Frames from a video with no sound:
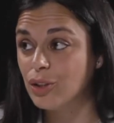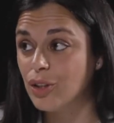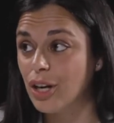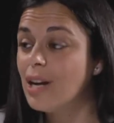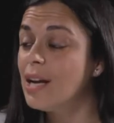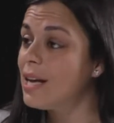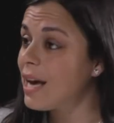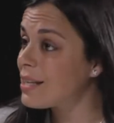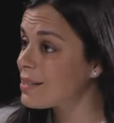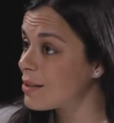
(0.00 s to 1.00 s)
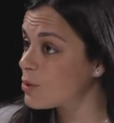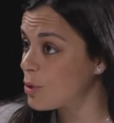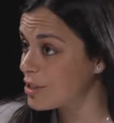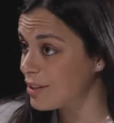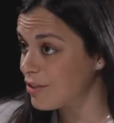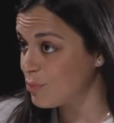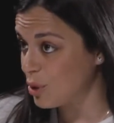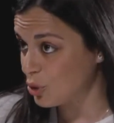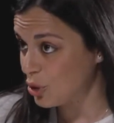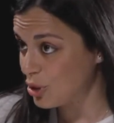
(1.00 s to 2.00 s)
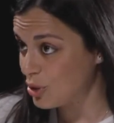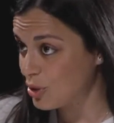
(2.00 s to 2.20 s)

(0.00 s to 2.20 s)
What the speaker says: there, as does positive measures.